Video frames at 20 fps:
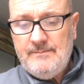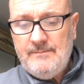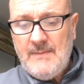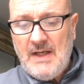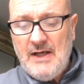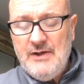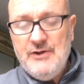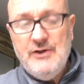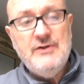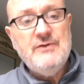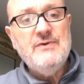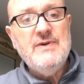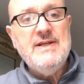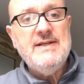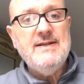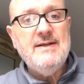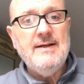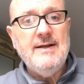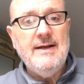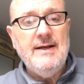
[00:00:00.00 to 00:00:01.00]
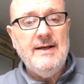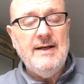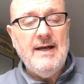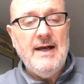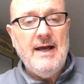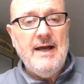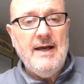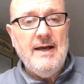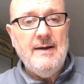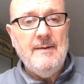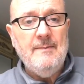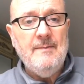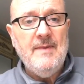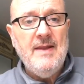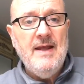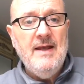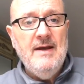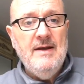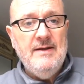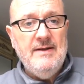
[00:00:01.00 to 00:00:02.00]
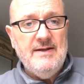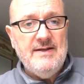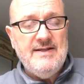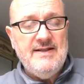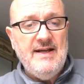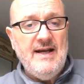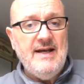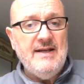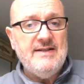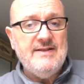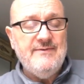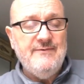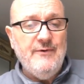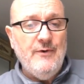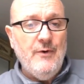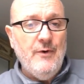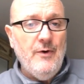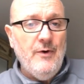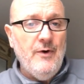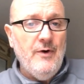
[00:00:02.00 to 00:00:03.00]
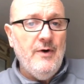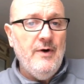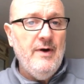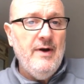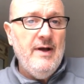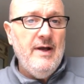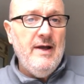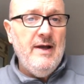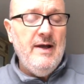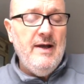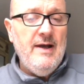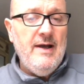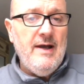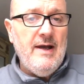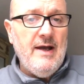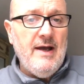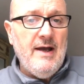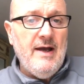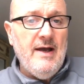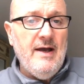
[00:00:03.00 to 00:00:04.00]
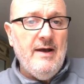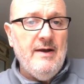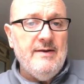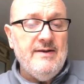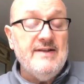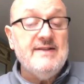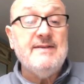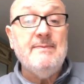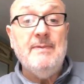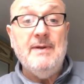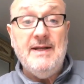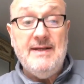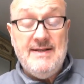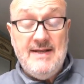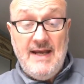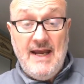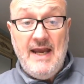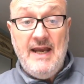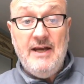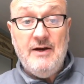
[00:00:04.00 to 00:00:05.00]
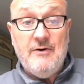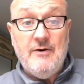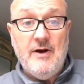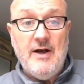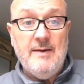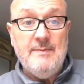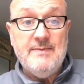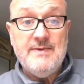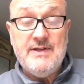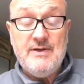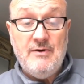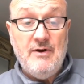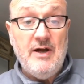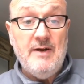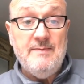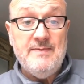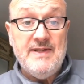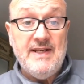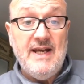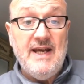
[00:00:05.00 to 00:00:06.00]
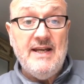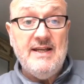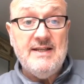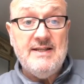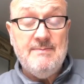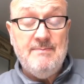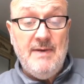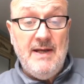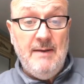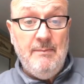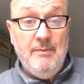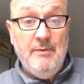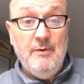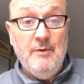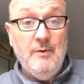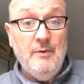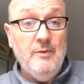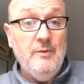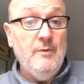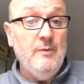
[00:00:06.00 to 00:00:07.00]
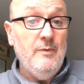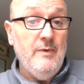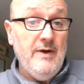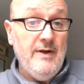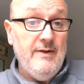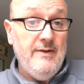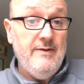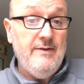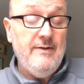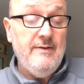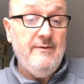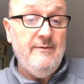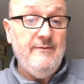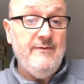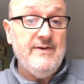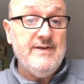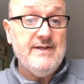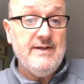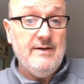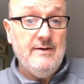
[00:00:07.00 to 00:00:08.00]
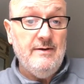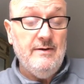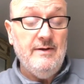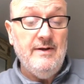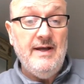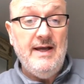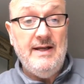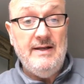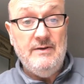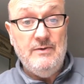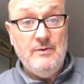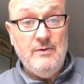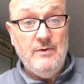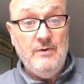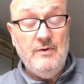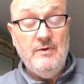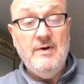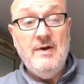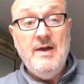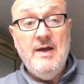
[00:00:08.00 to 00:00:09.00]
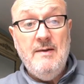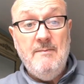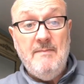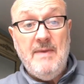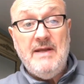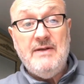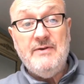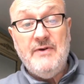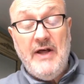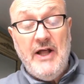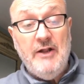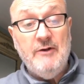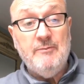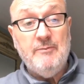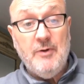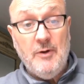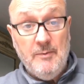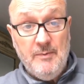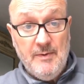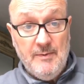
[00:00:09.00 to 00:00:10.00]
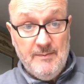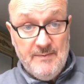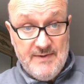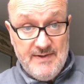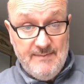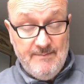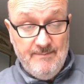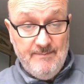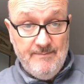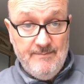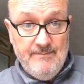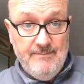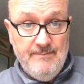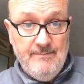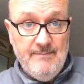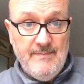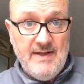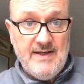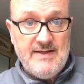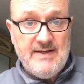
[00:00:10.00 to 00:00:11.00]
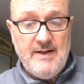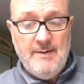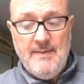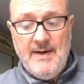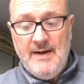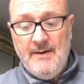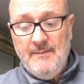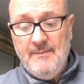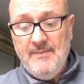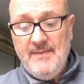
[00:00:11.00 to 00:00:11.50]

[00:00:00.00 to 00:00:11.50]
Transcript: Just recently, the stats for disability hate crimes against people with physical and or mental health problems has come out.